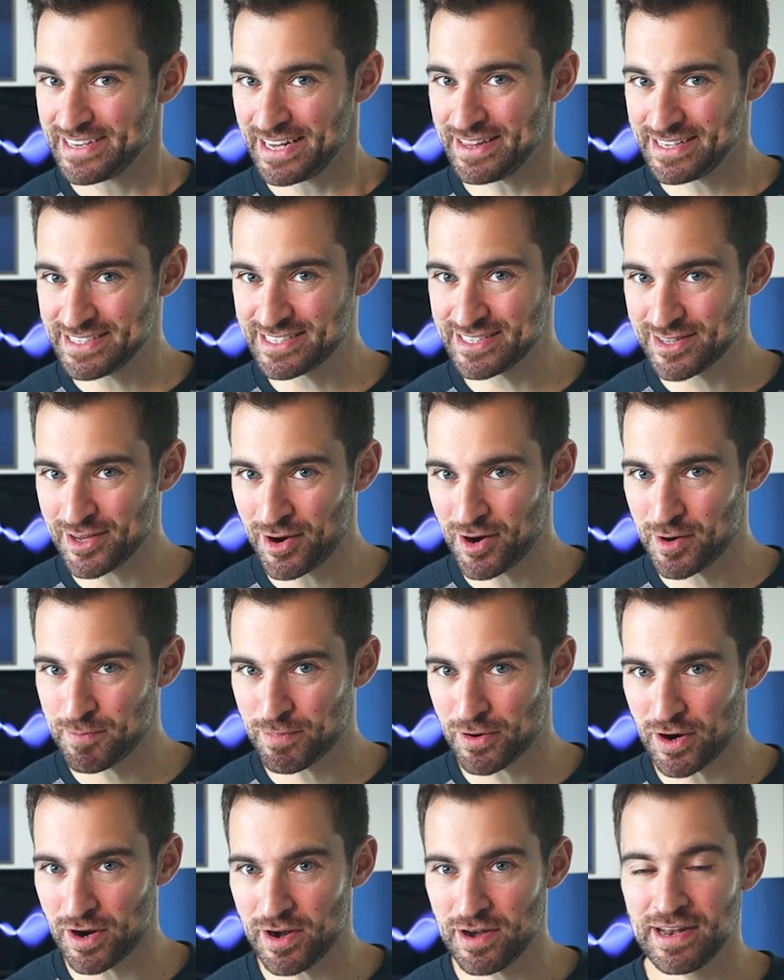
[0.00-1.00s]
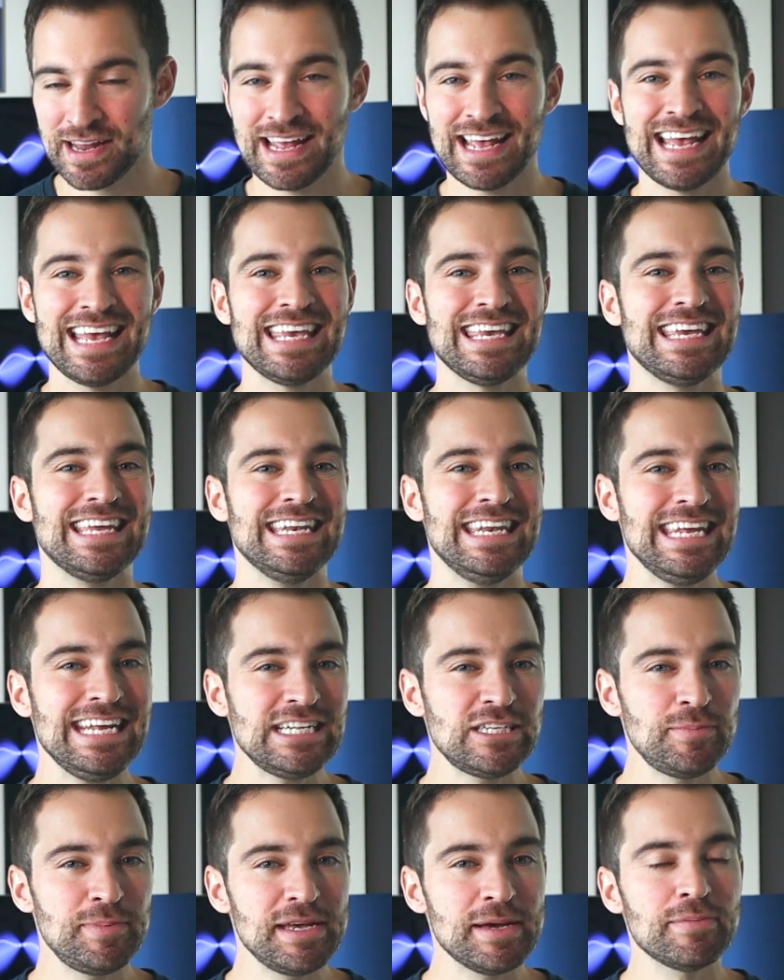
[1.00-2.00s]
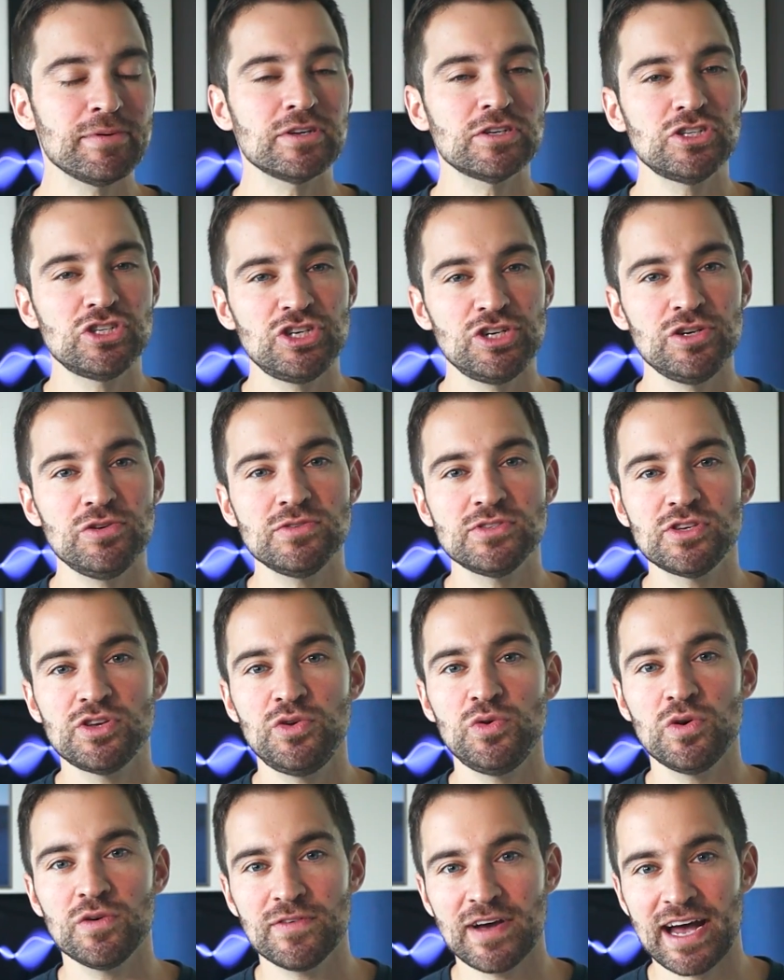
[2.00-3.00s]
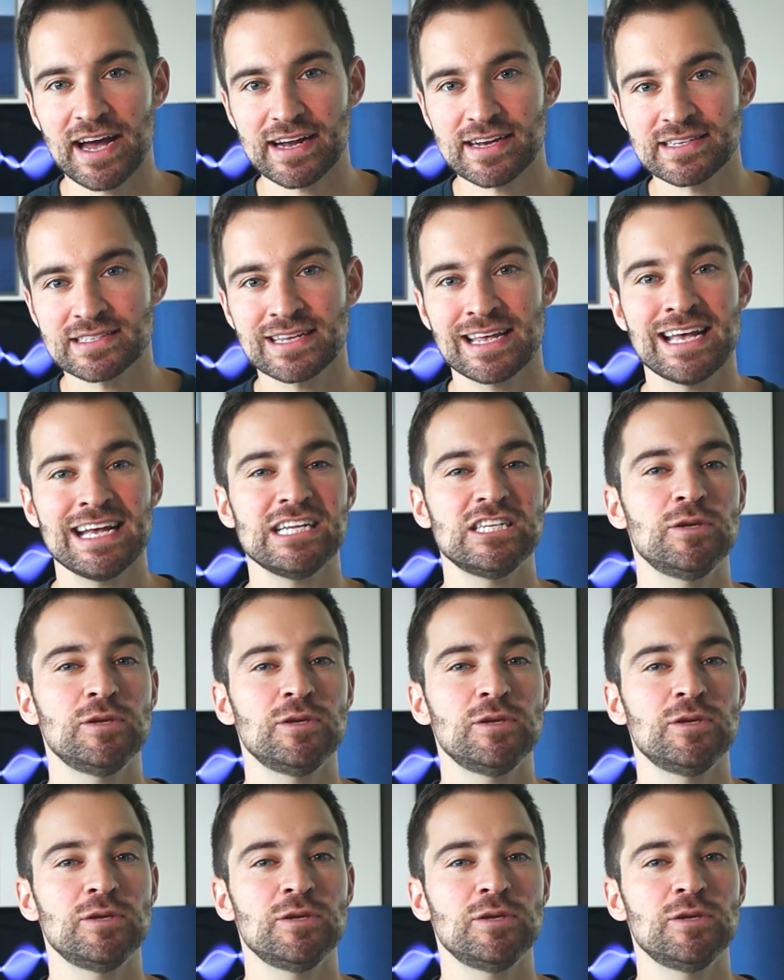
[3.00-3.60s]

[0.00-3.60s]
and this is the hard part, you need to be able to choose q of x